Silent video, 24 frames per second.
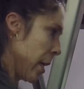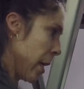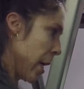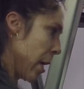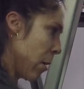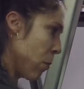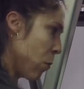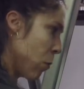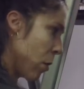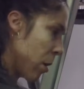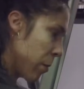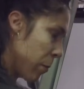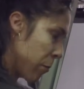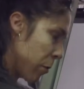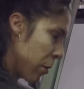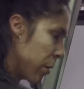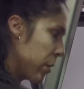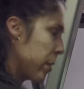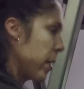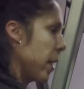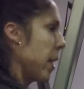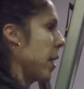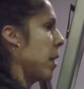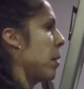And one more
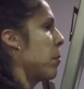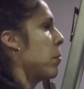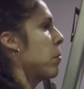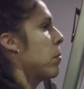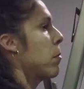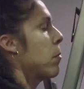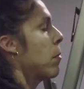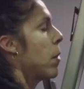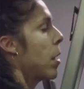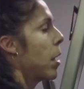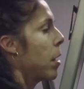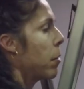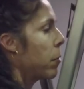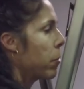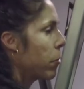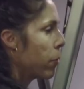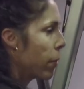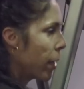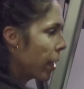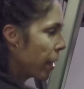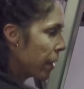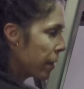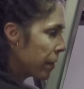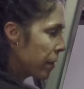time, I would
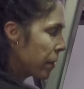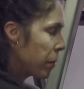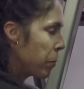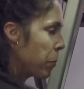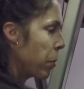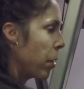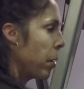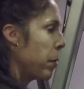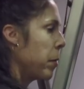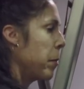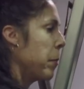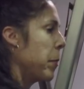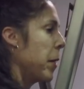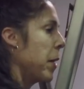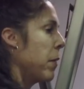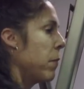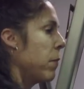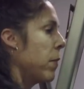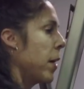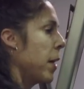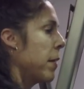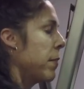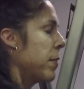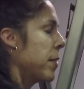rest probably
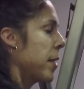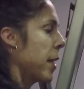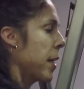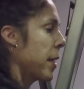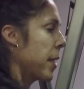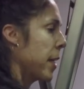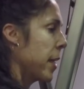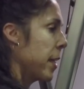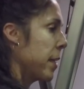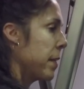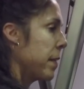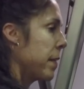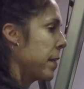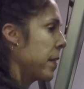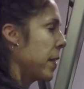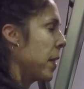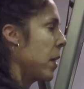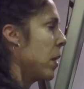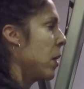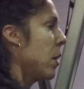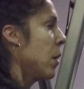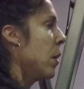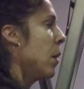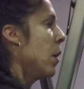about 5 seconds
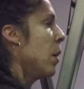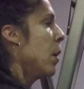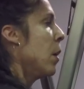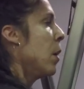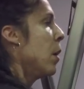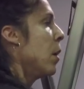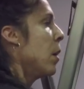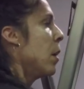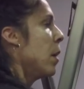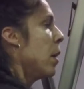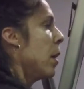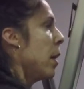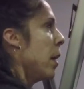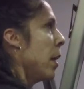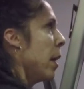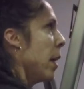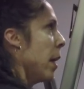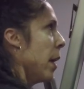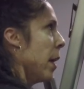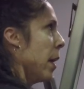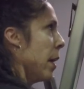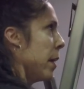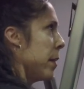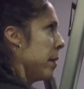
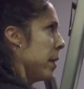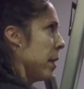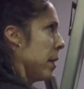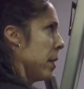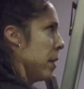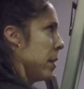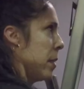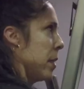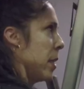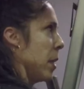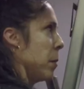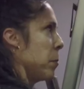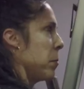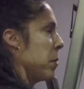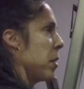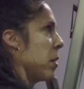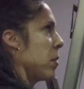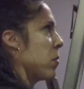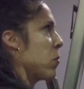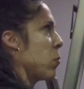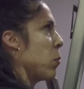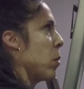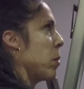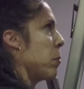and then attempt
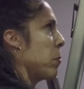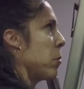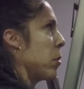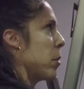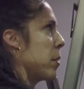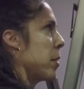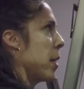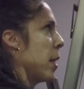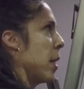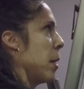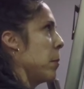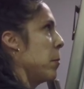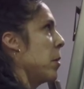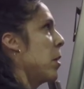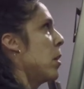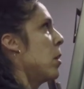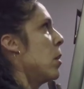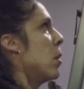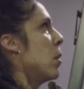this one more time.